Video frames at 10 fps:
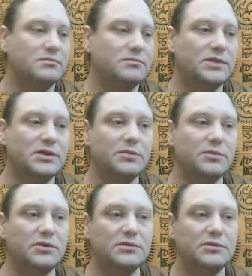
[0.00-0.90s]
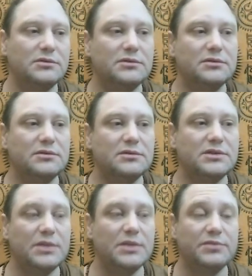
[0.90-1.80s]
like about
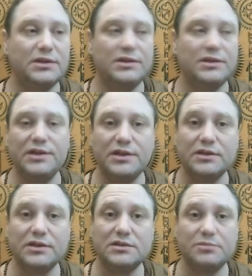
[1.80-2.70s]
some techniques,